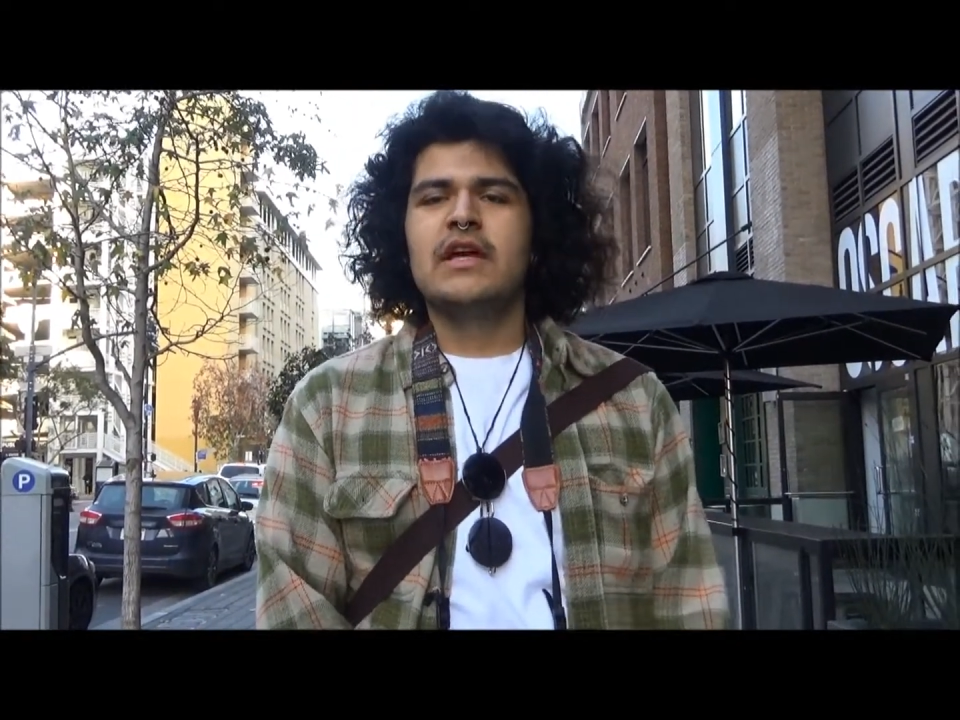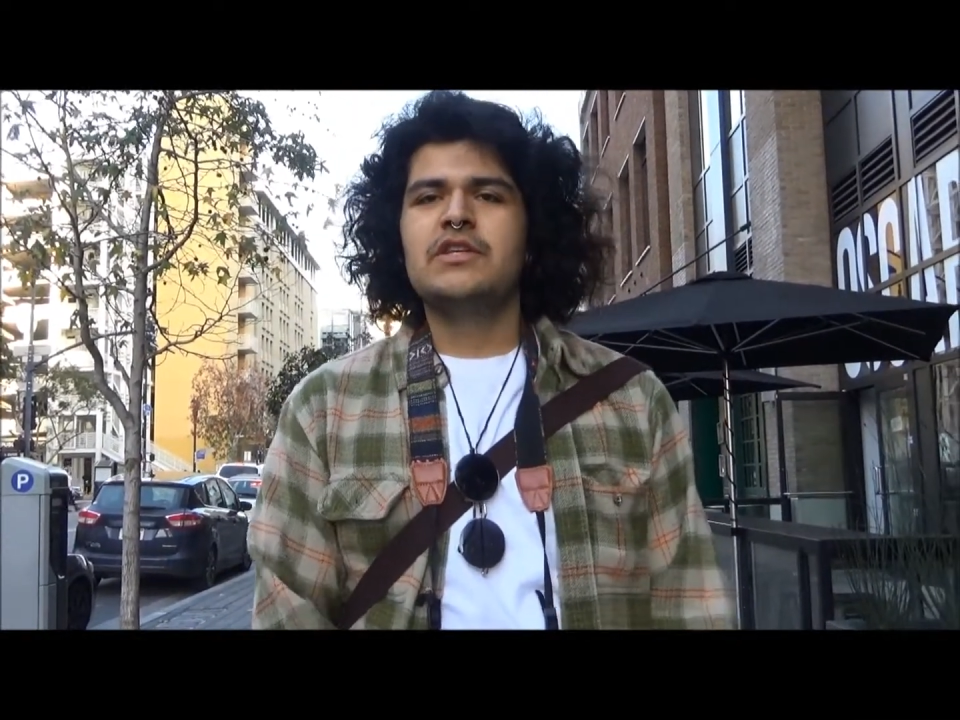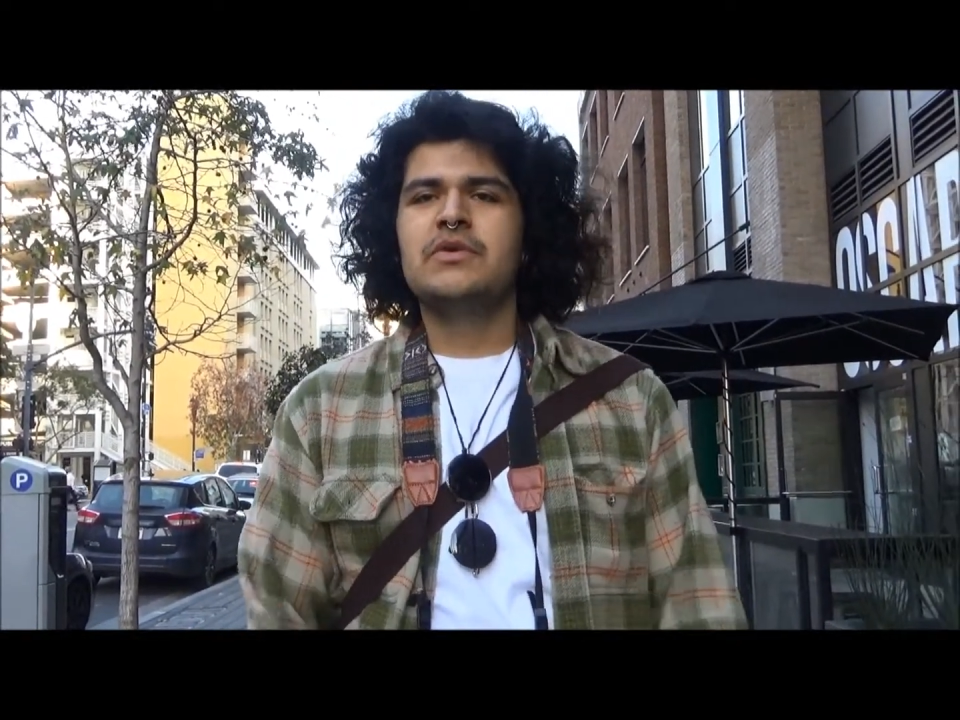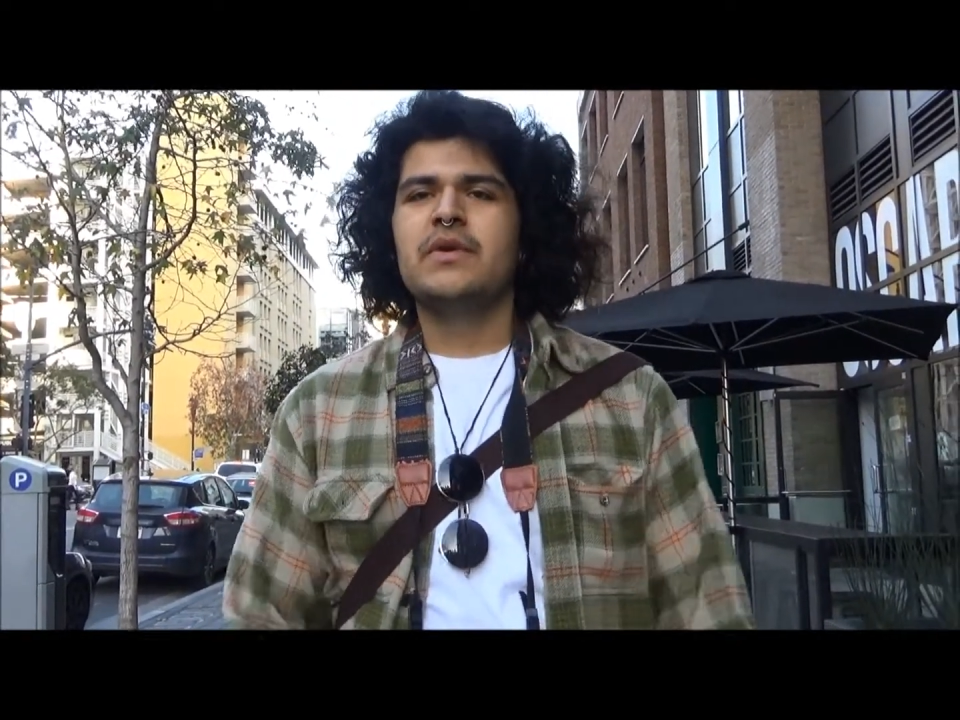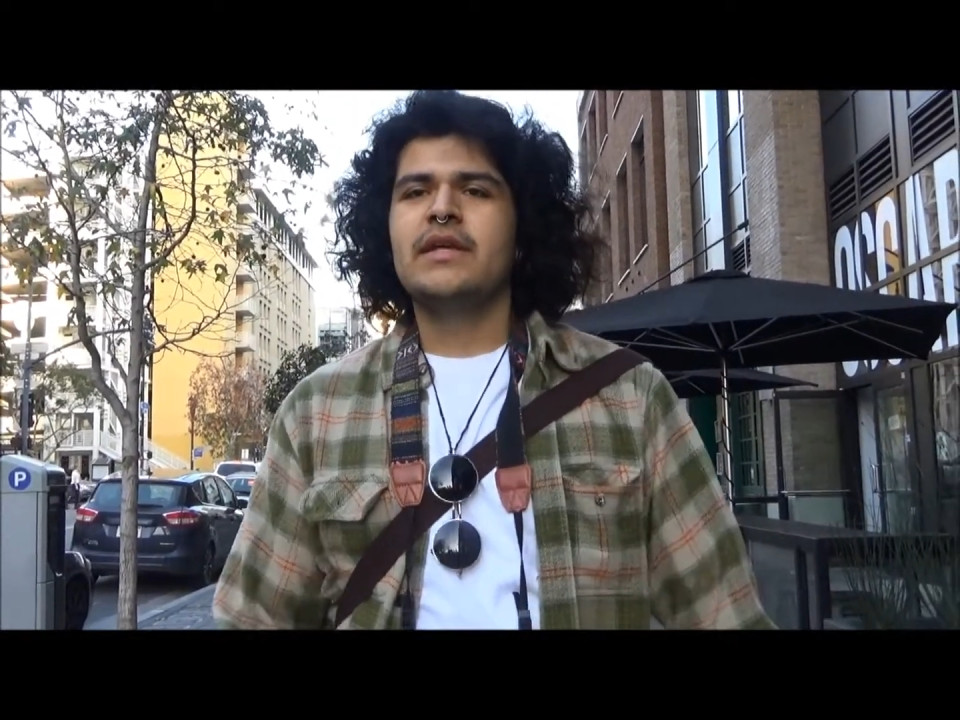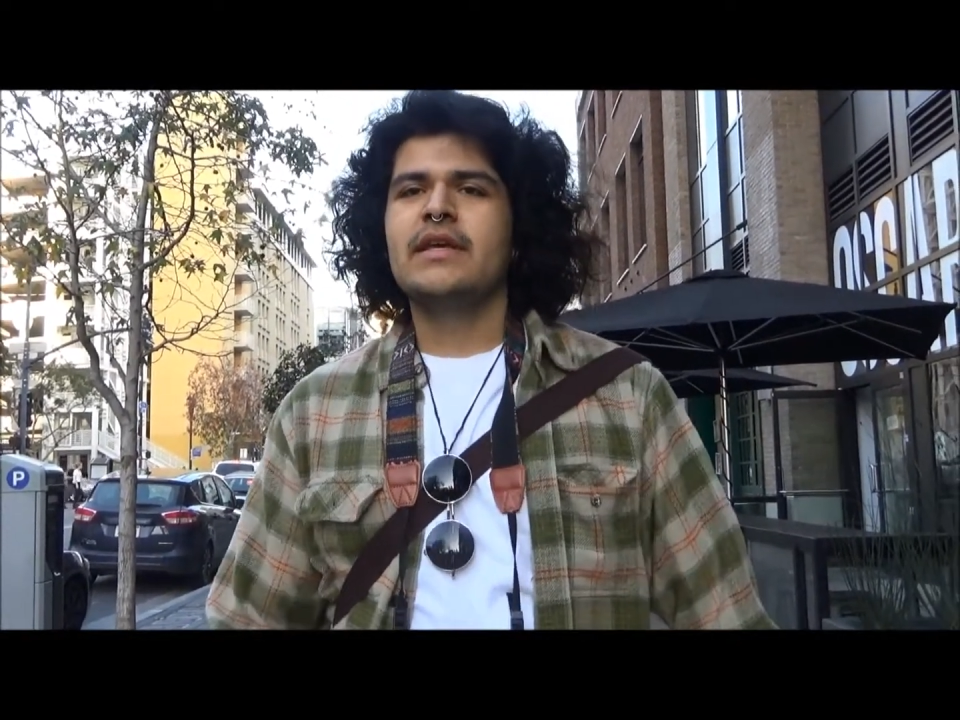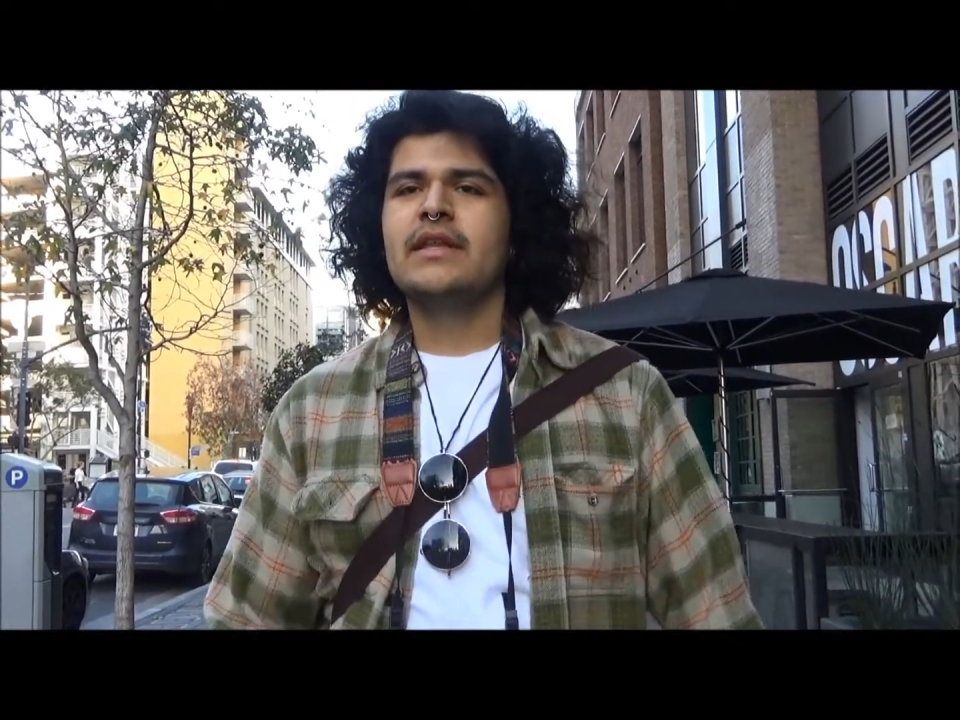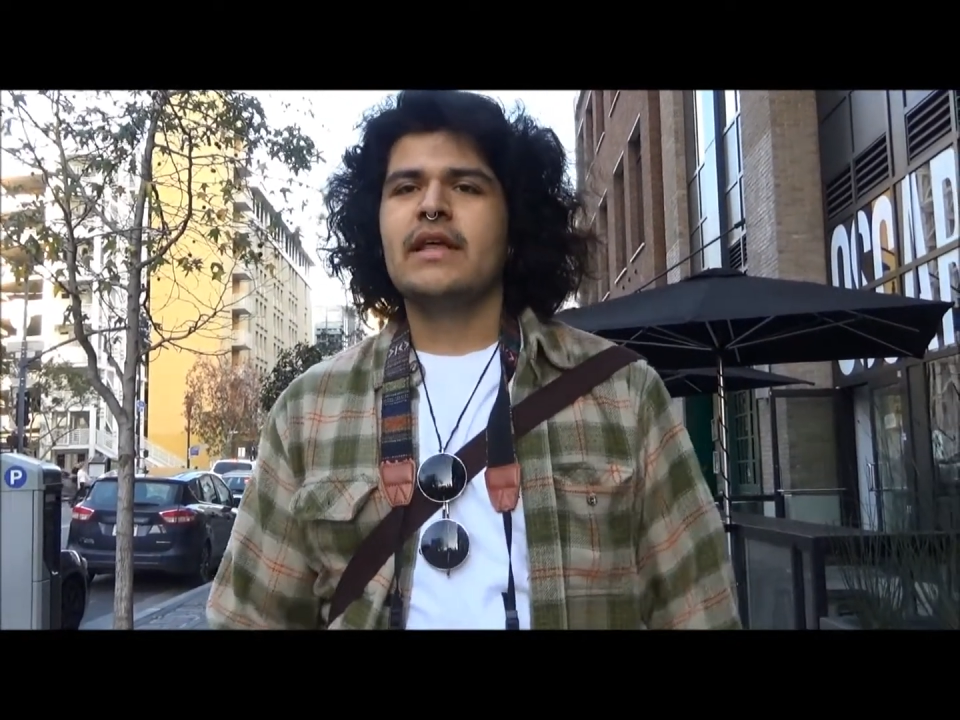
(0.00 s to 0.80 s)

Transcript: I do want to get